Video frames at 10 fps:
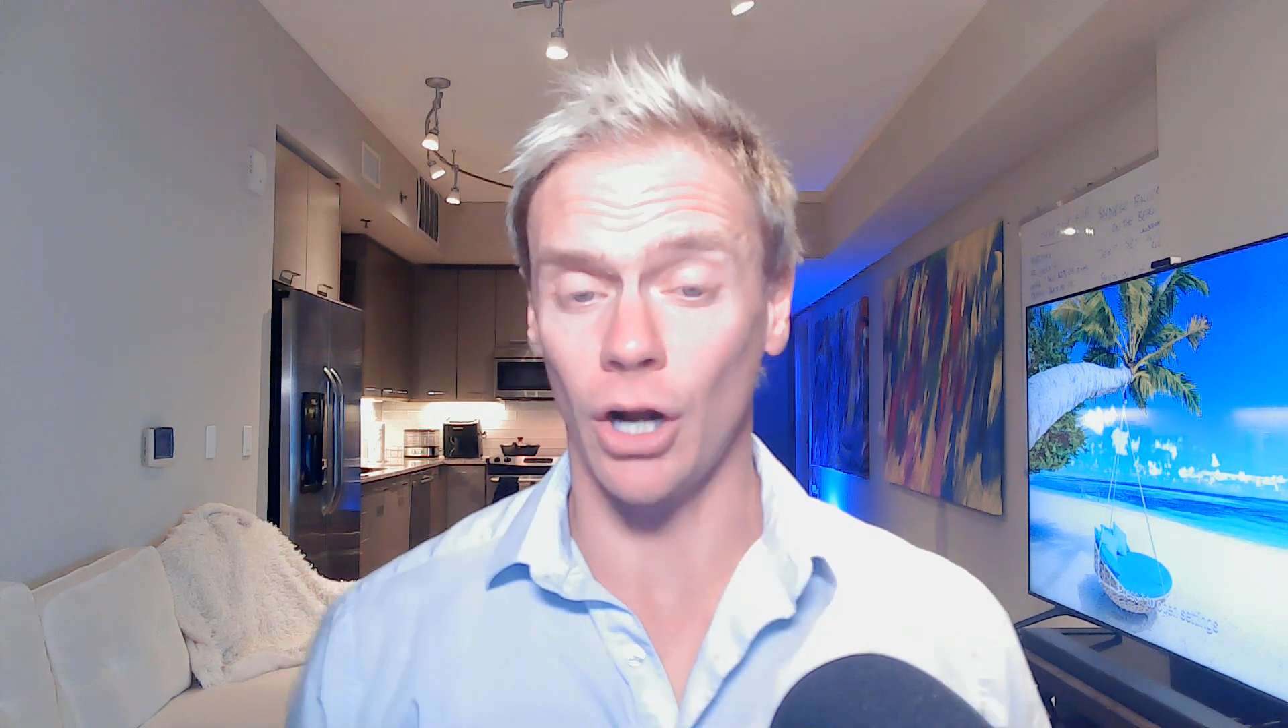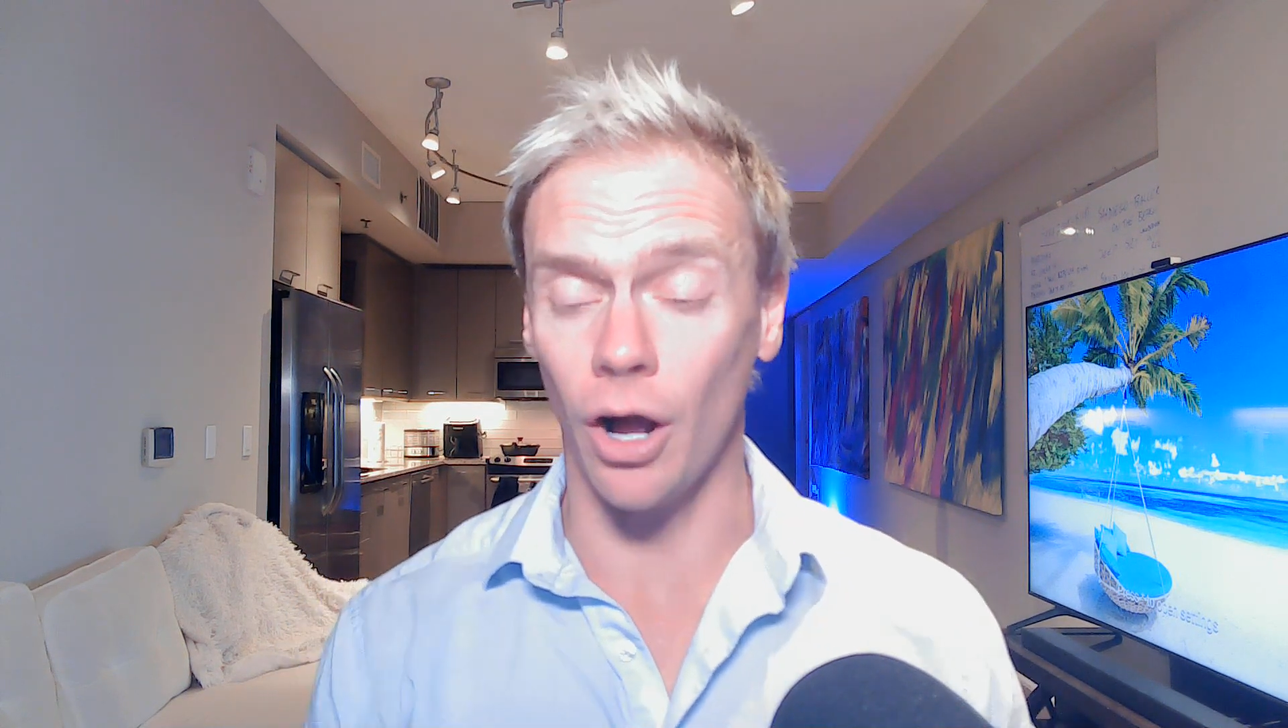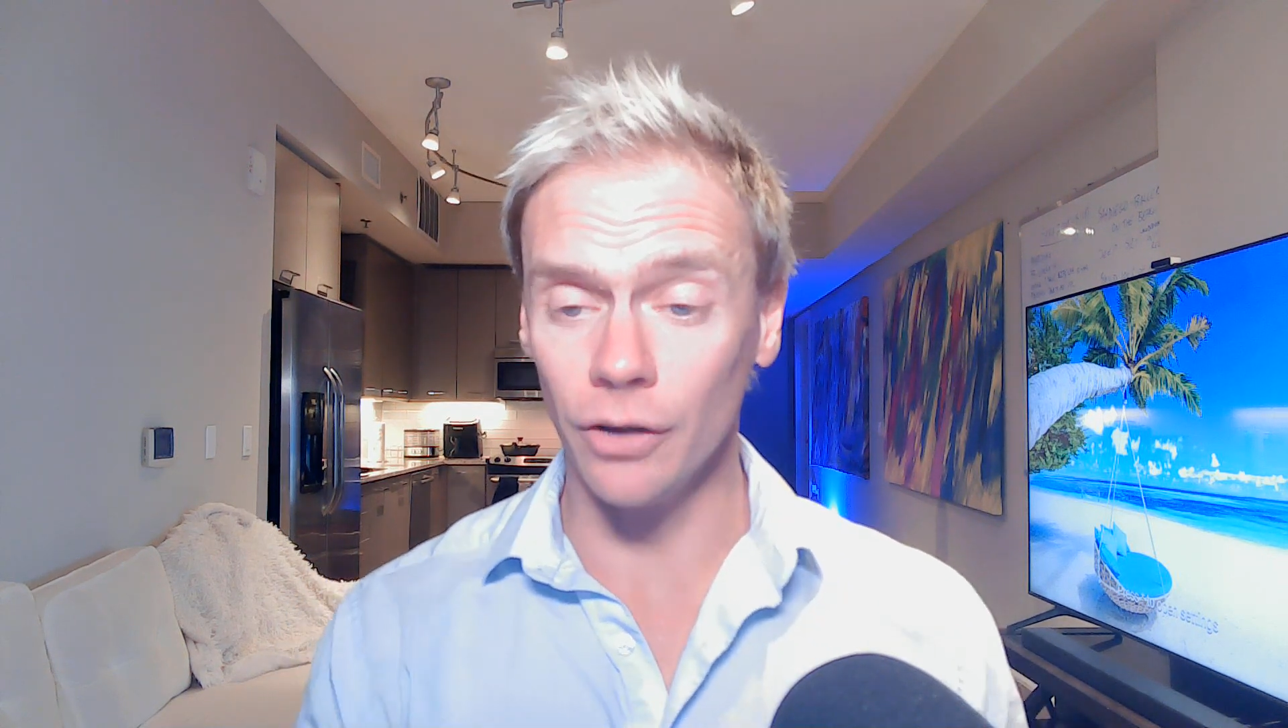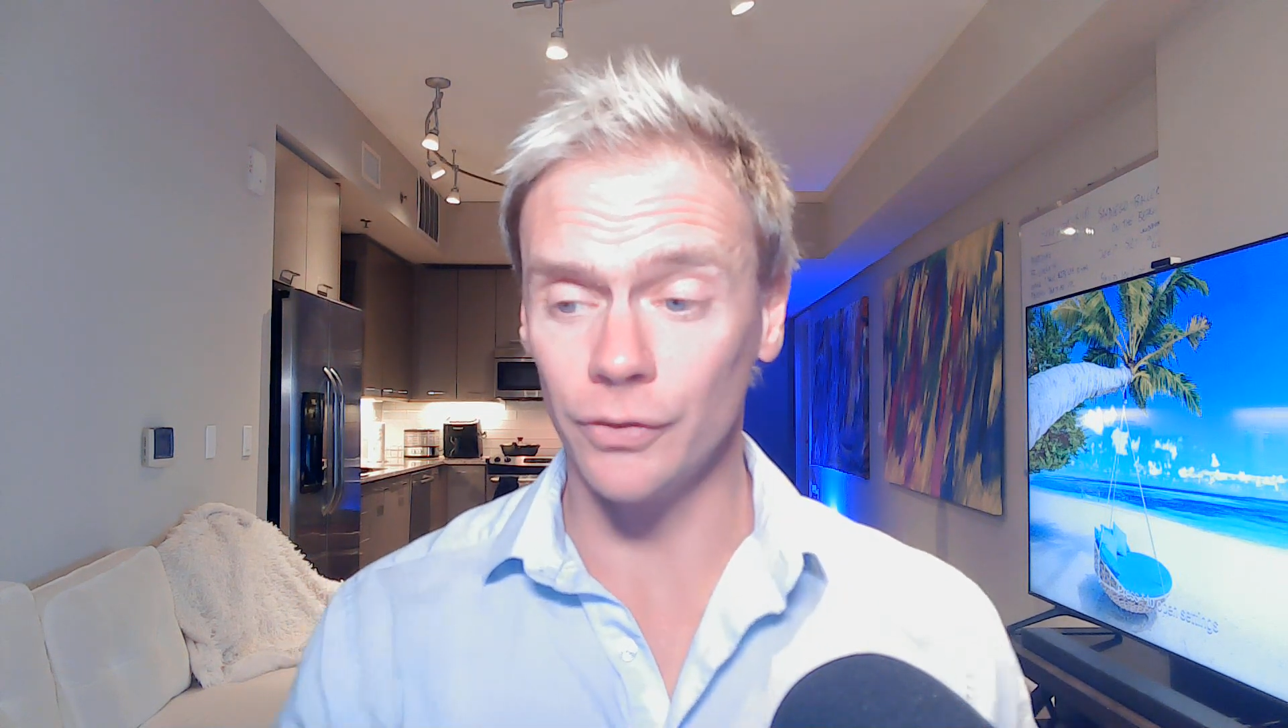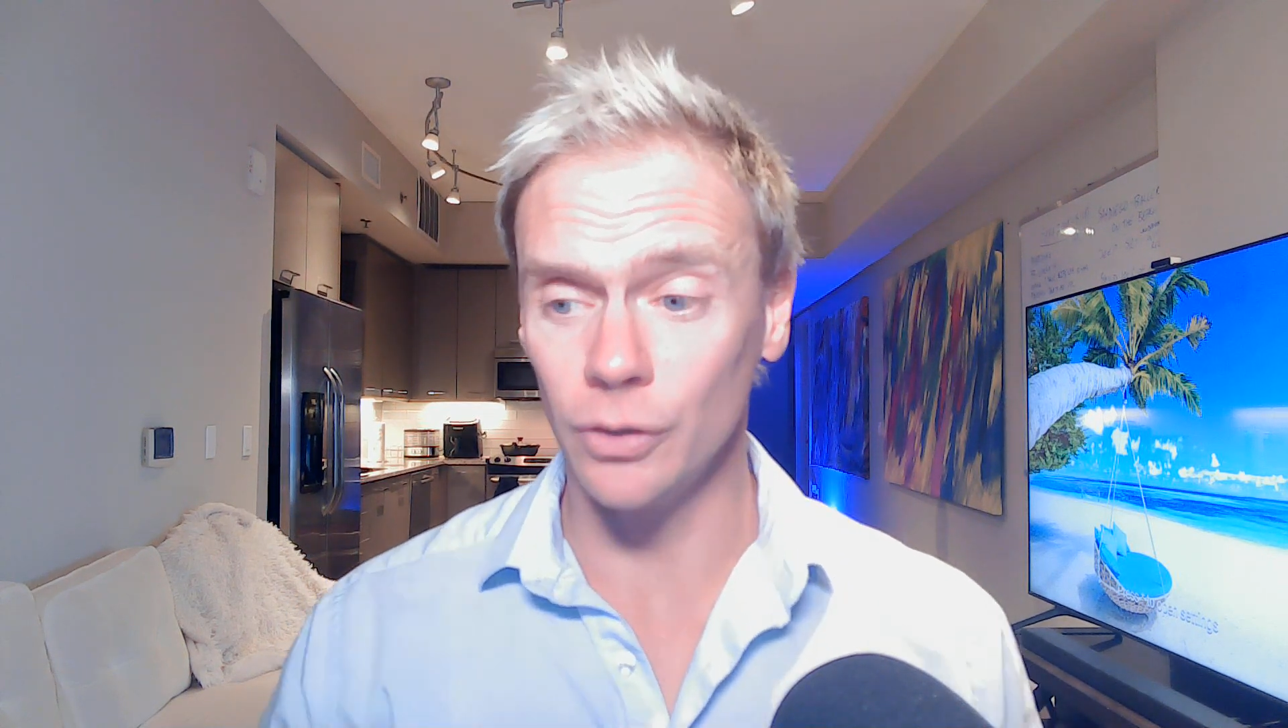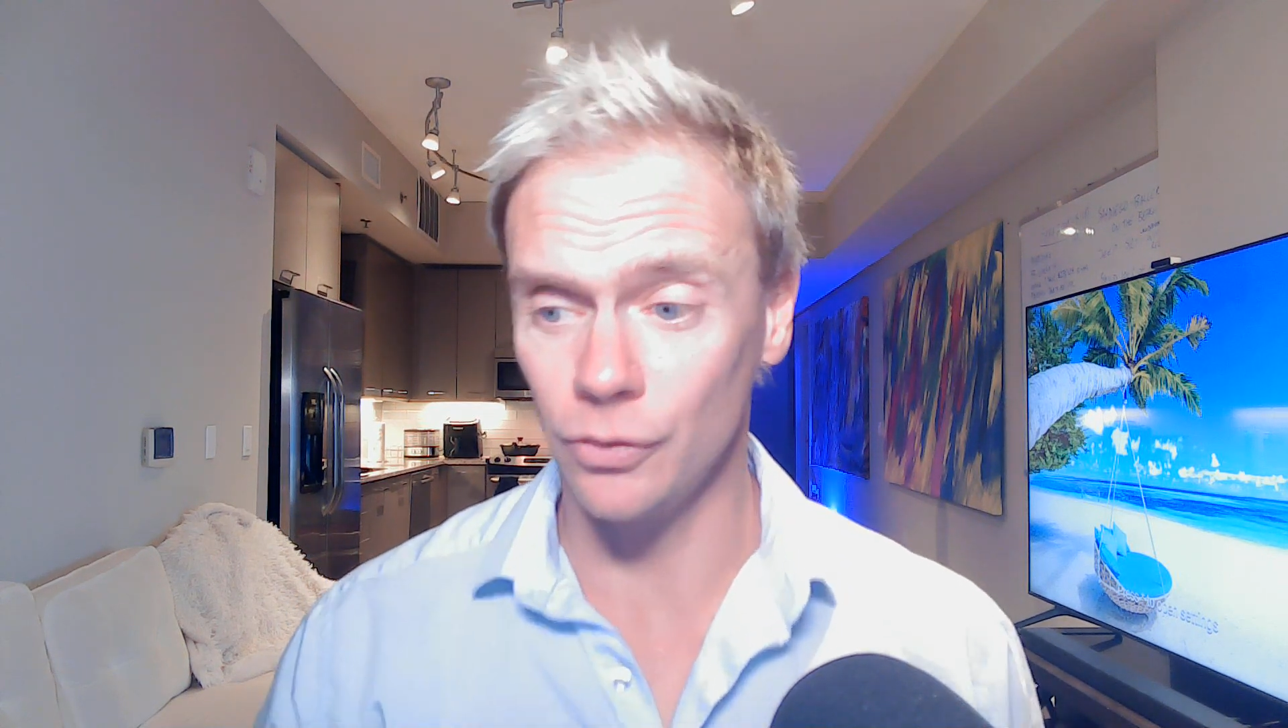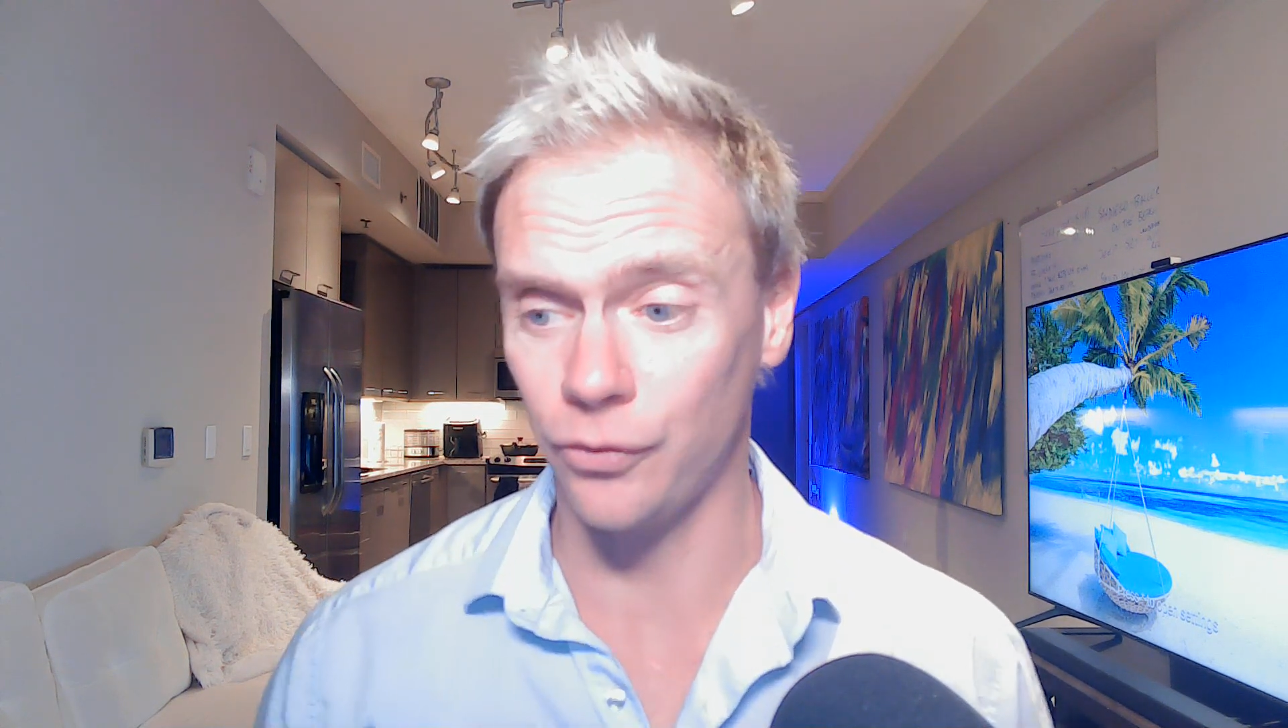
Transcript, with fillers: all of you